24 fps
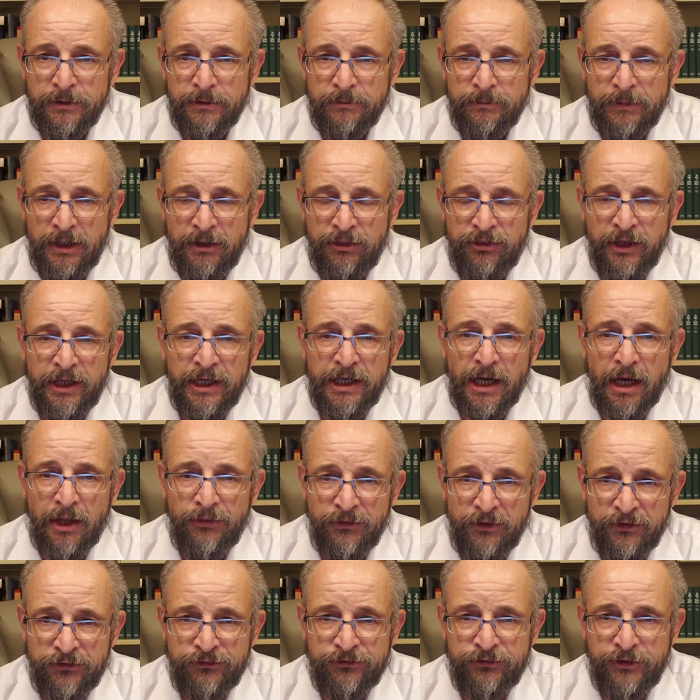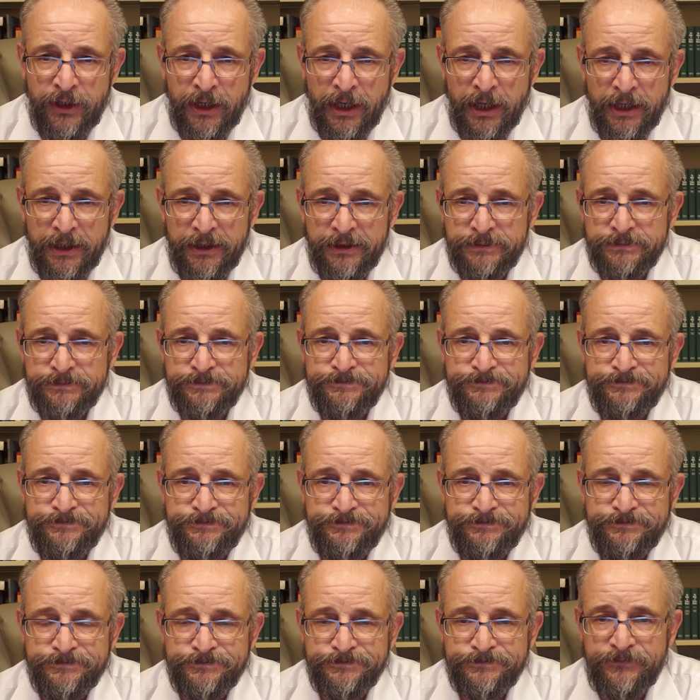May think on this today.
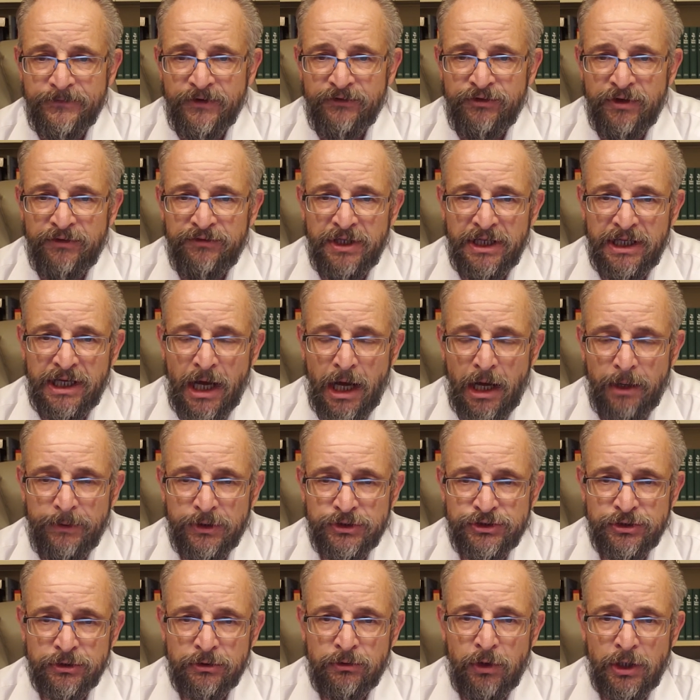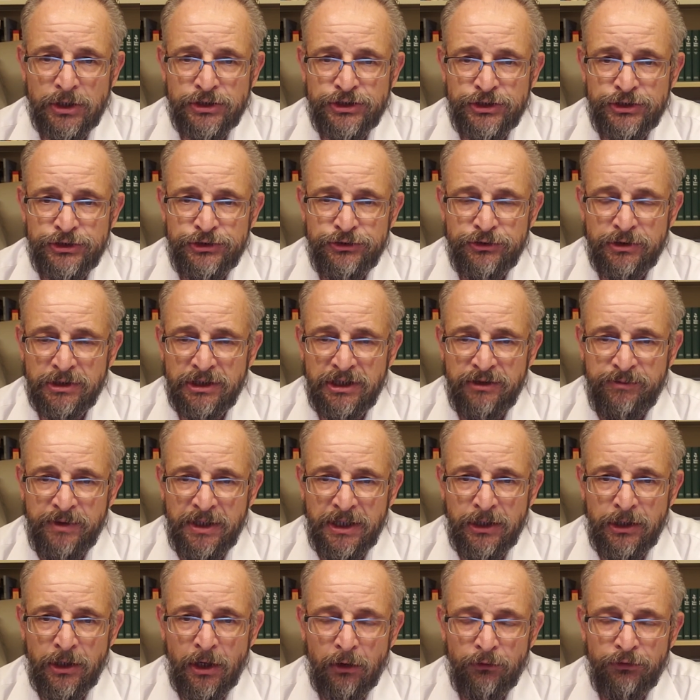If you have any comments or questions, you can leave me
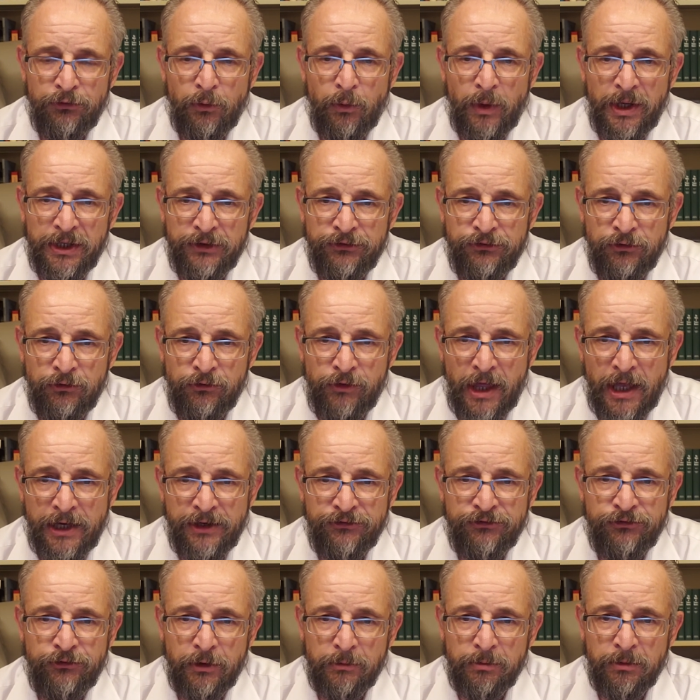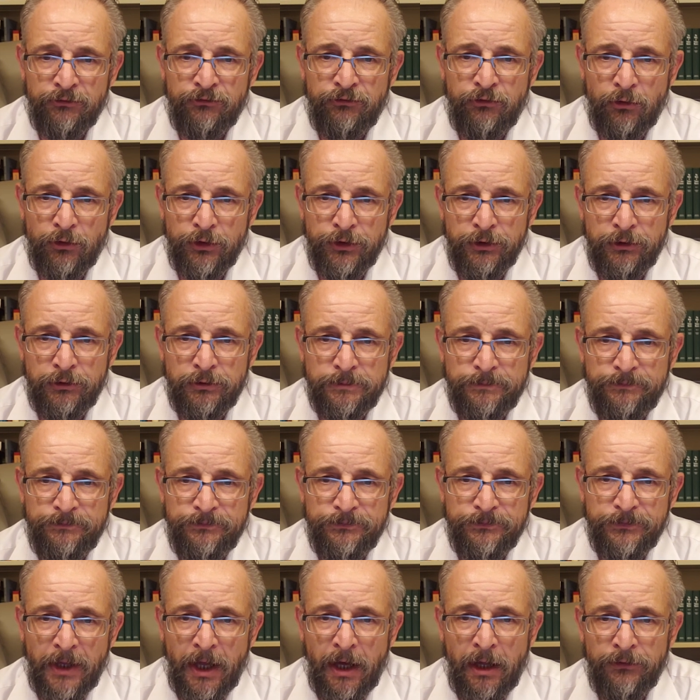a note. The way to do that is there before you
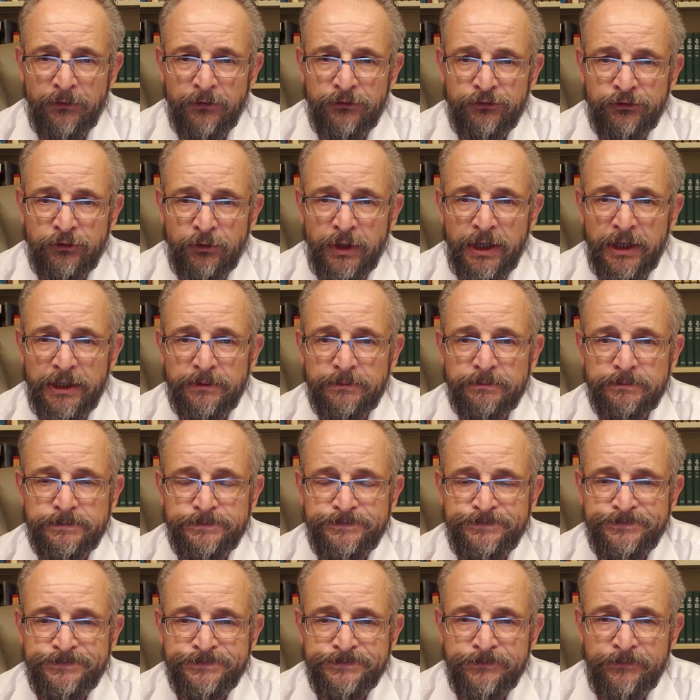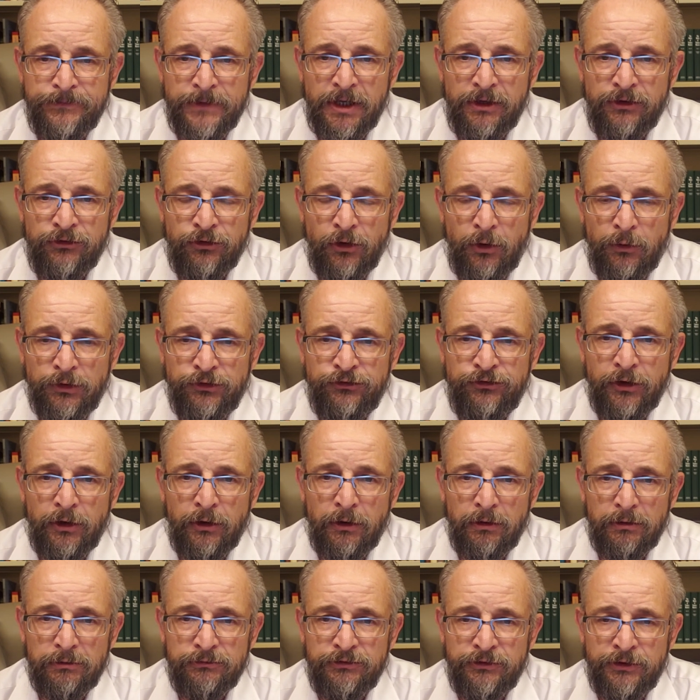on the screen. So
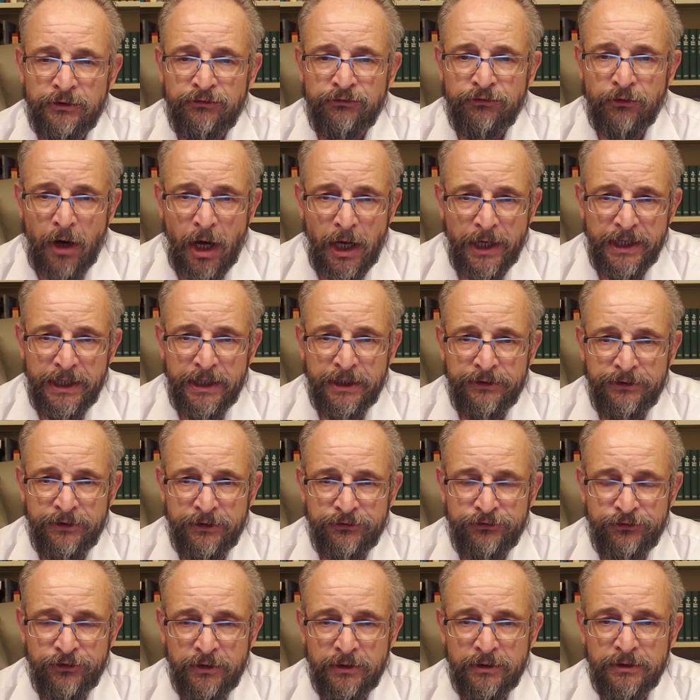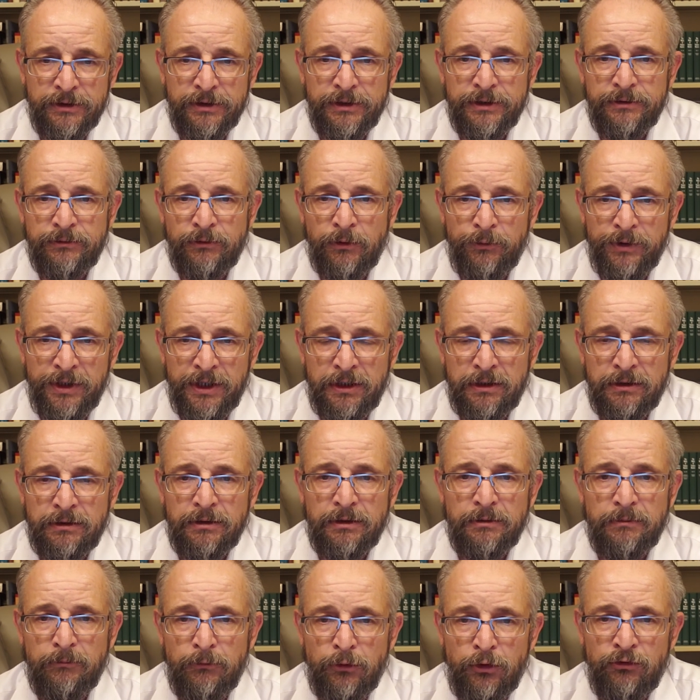until the Friday edition, when we
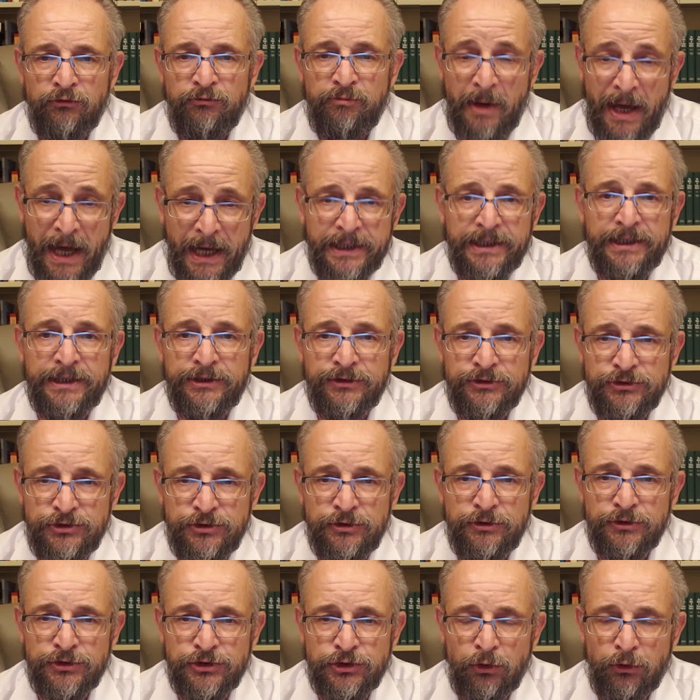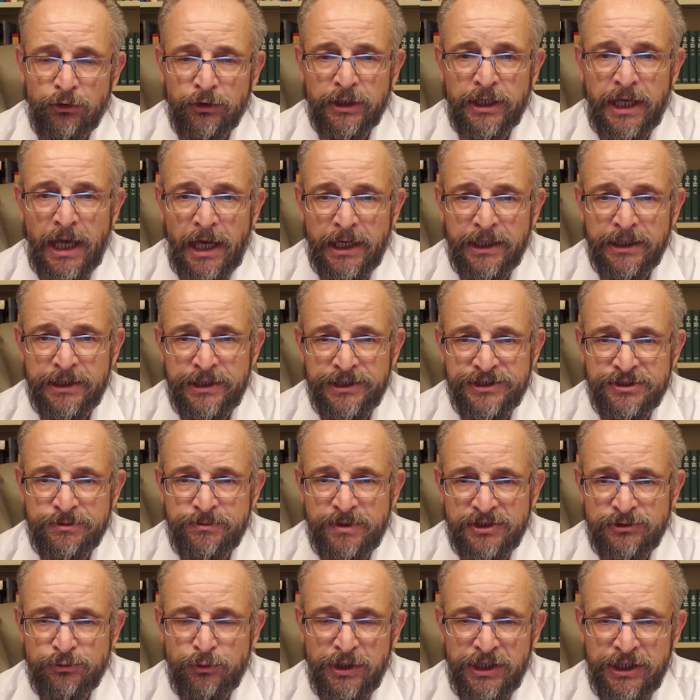move back into the shorter catechism
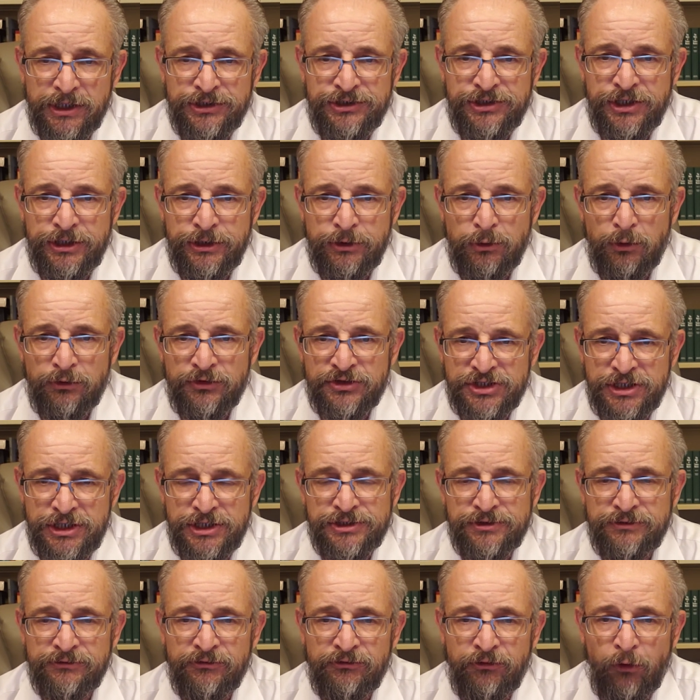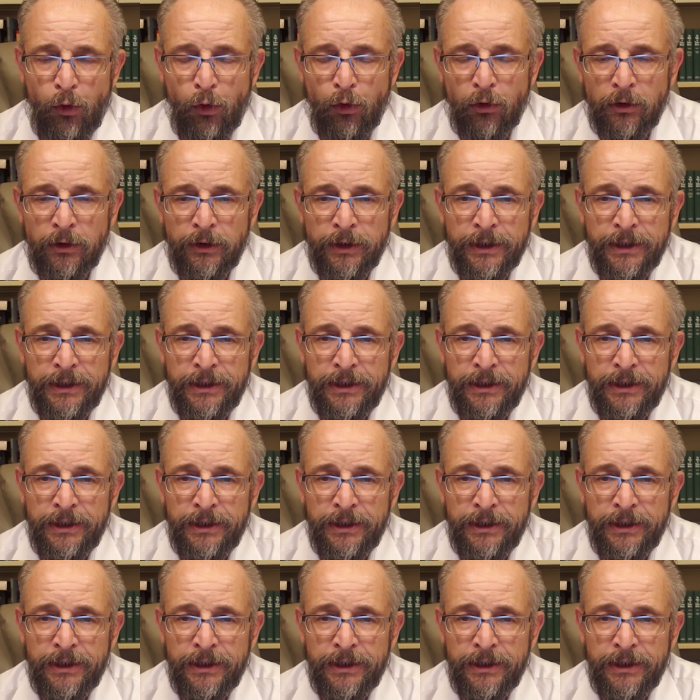as we continue with season four.